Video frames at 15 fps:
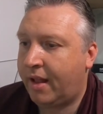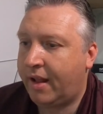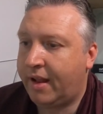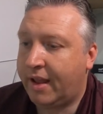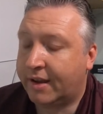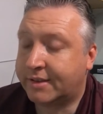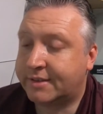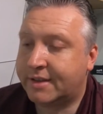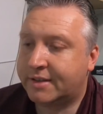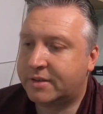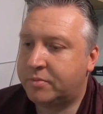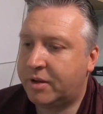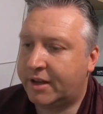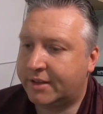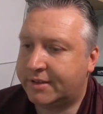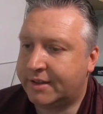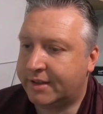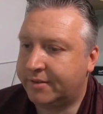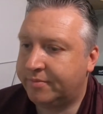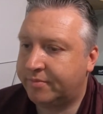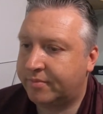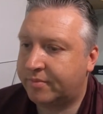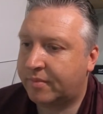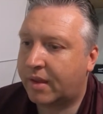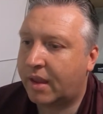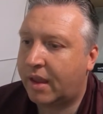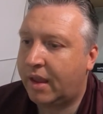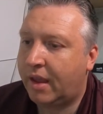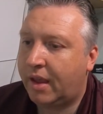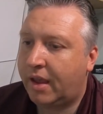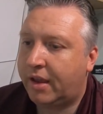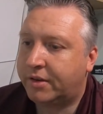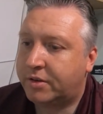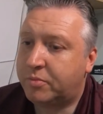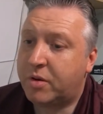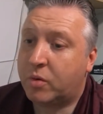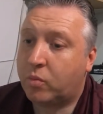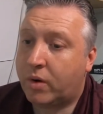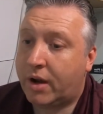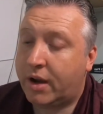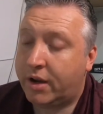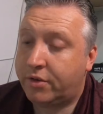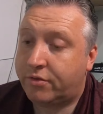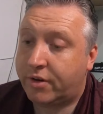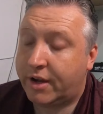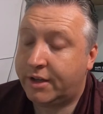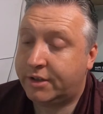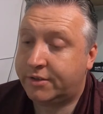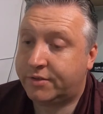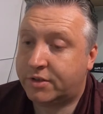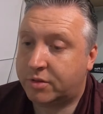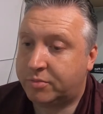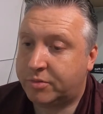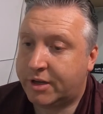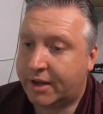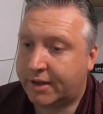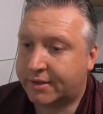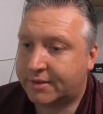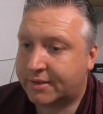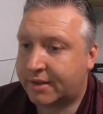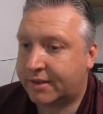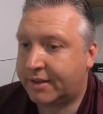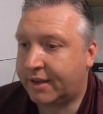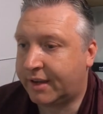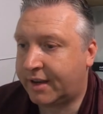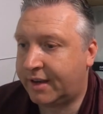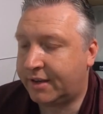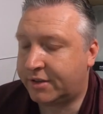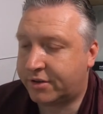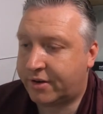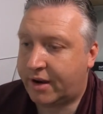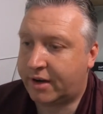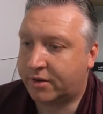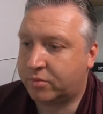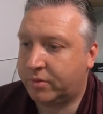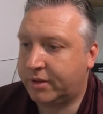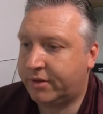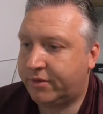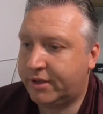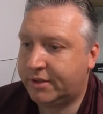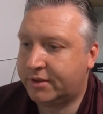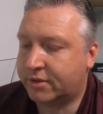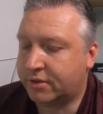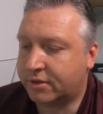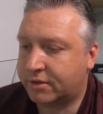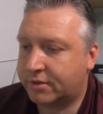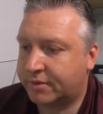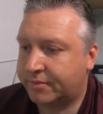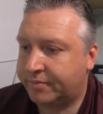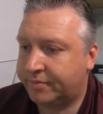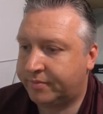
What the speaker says: And accessibility. It should be a wide range of subjects that can interact with the resource.